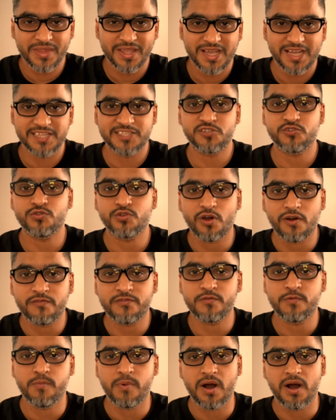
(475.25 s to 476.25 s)
It's
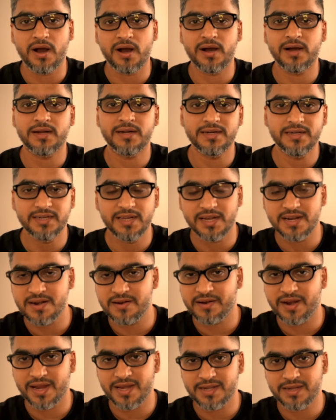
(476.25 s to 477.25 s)
soft power done
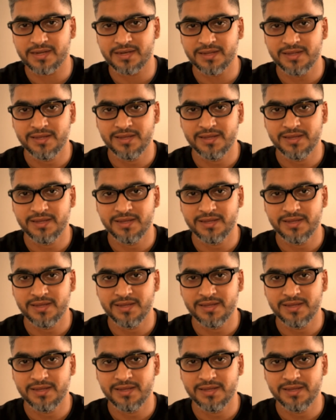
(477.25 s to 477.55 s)
right.